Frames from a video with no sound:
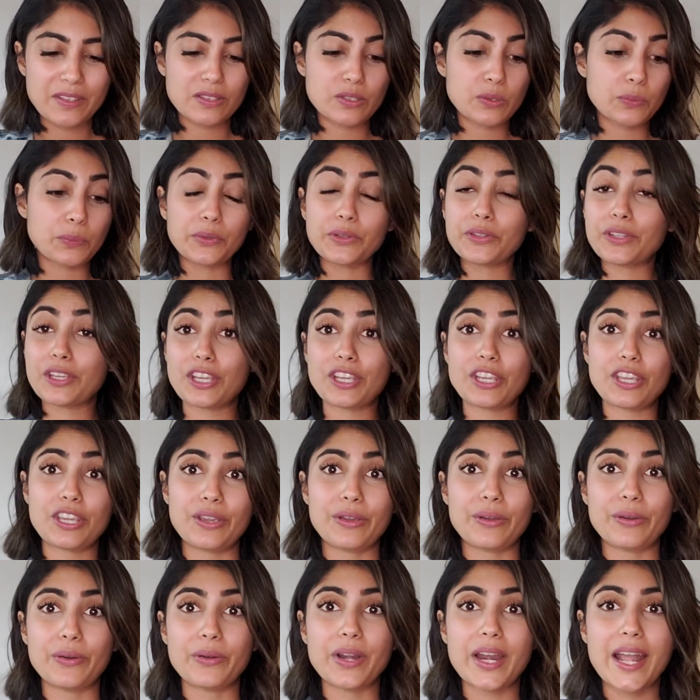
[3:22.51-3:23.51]
It's really
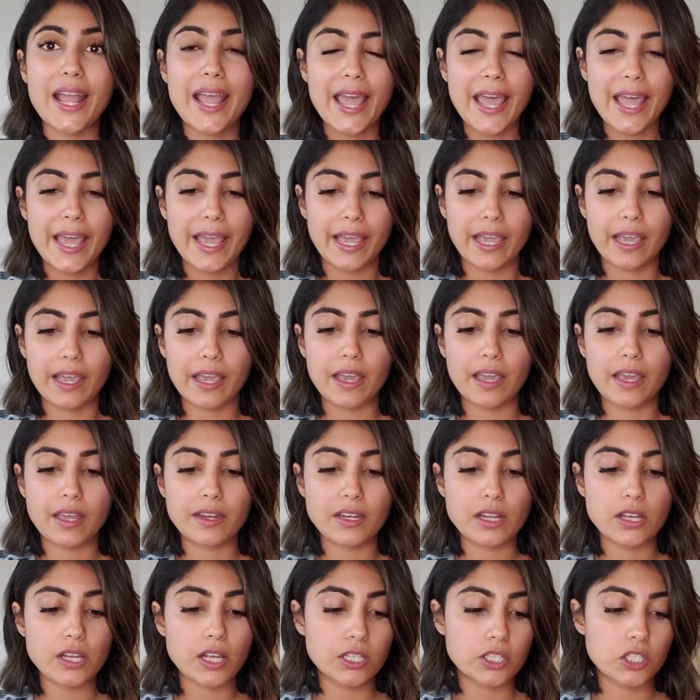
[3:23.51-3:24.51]
cute
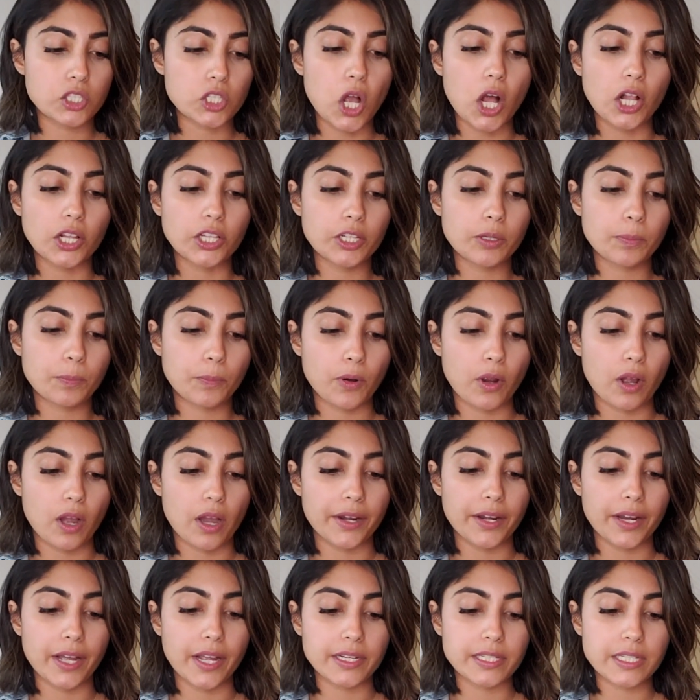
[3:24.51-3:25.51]
and a solid
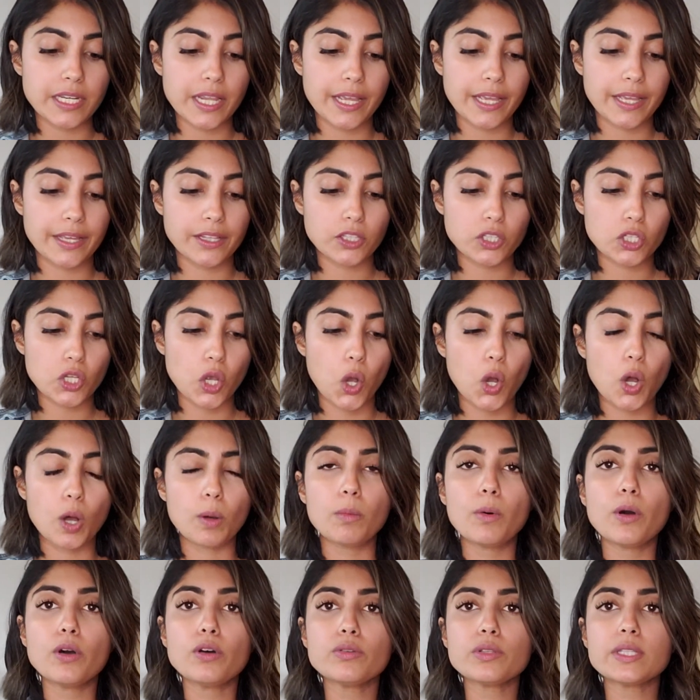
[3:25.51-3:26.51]
product. It's
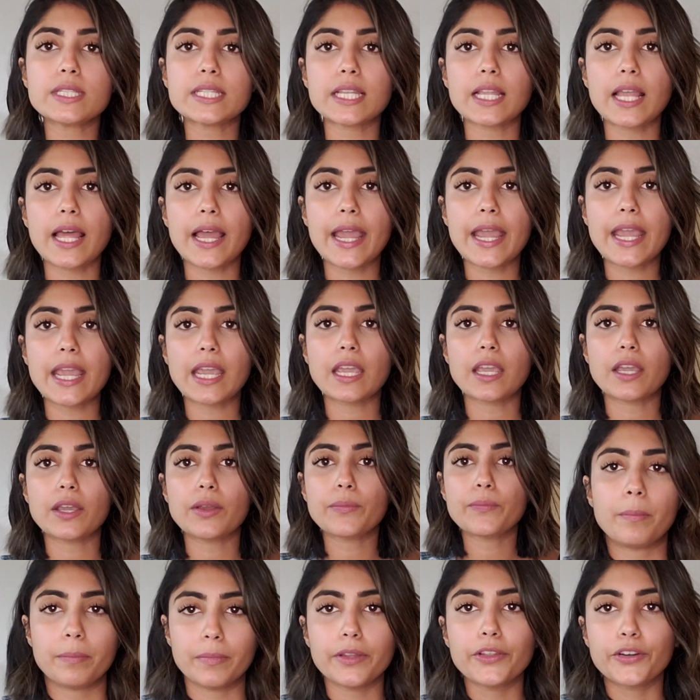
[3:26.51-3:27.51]
almost like,
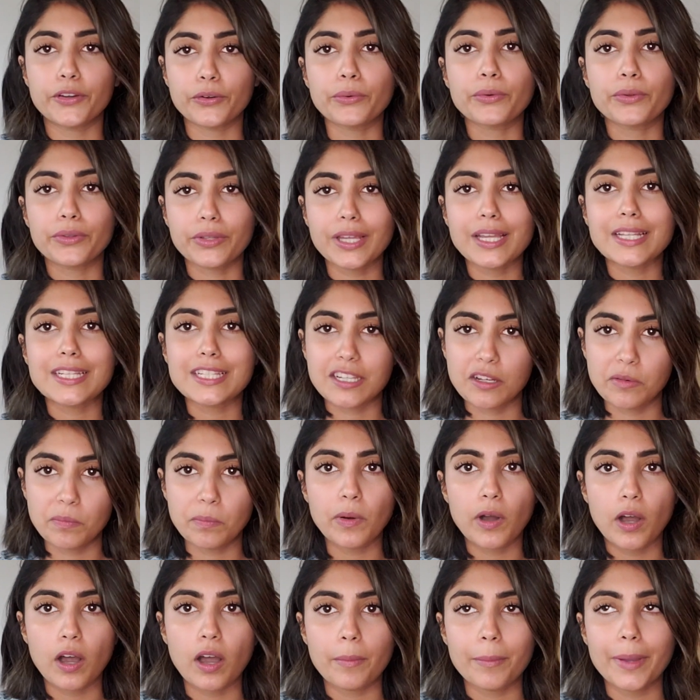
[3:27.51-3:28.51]
literally, it's a
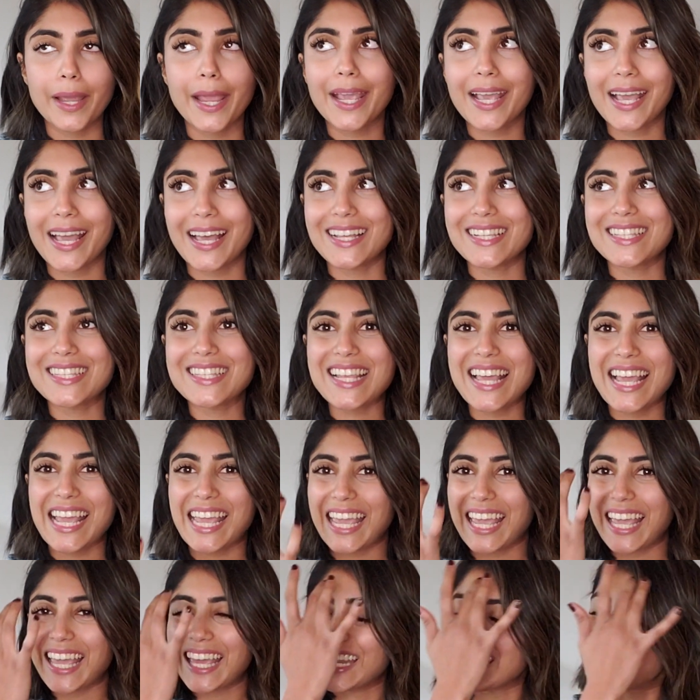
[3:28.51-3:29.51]
bomb, I guess.
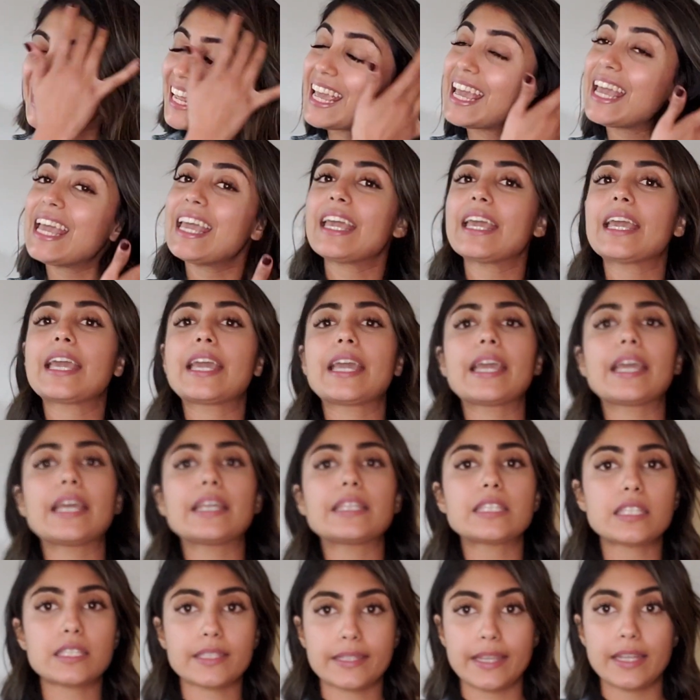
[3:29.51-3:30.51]
And
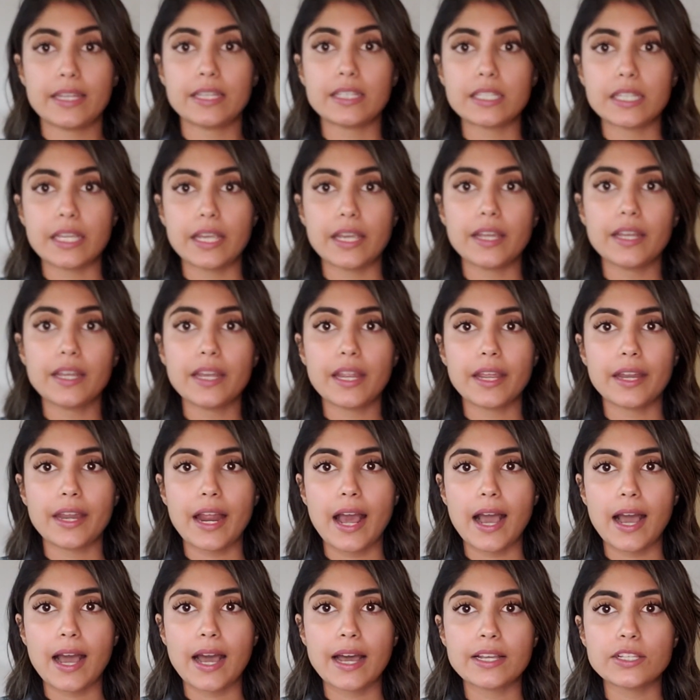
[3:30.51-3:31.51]
it's tinted. It
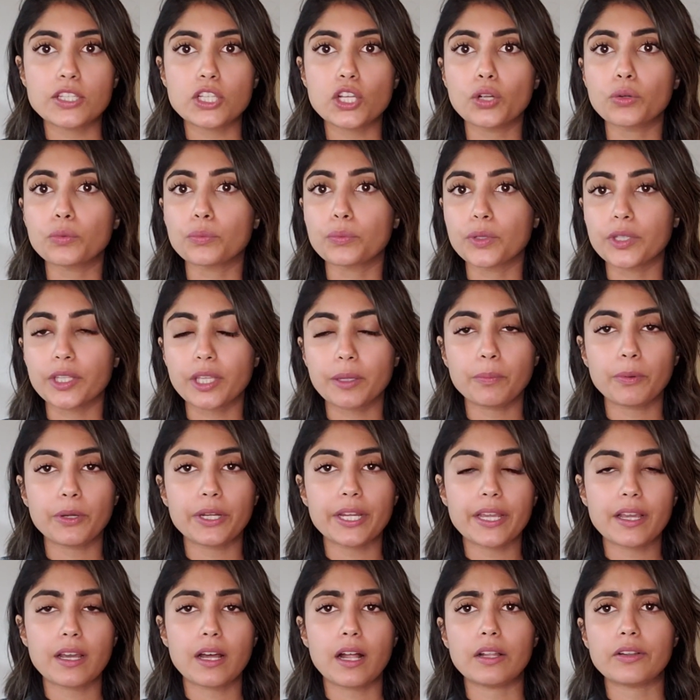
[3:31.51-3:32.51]
has a really
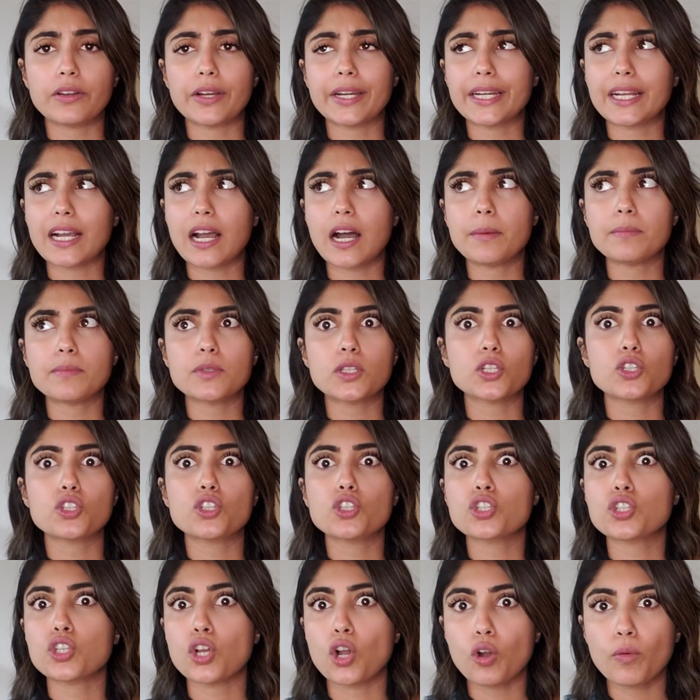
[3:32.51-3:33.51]
pretty color. It comes in
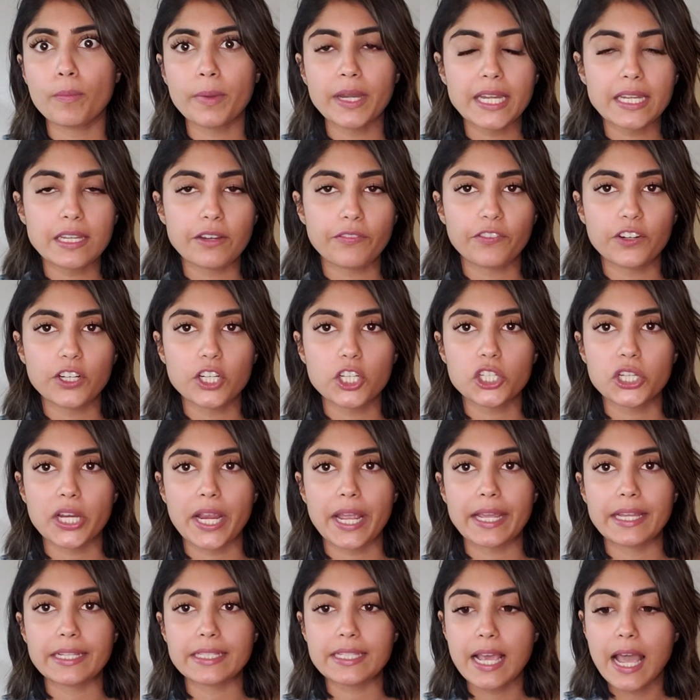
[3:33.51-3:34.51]
so many different
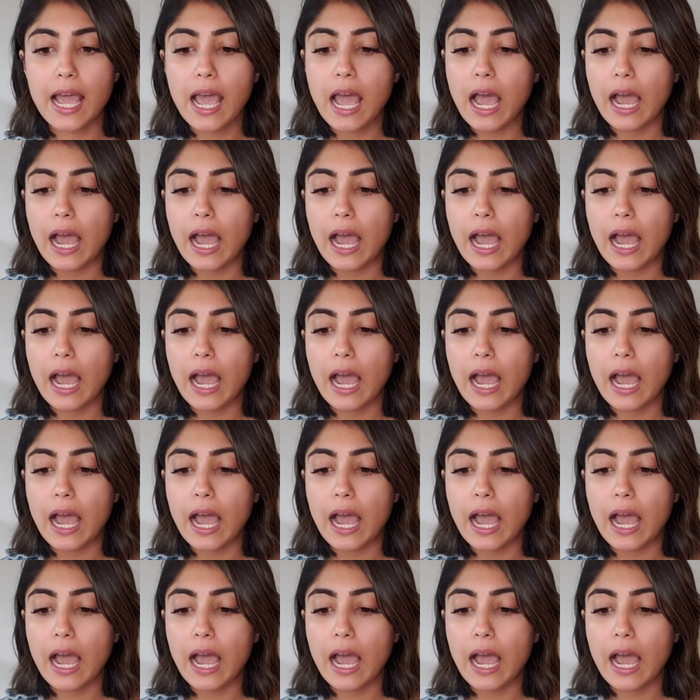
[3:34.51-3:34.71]
shades.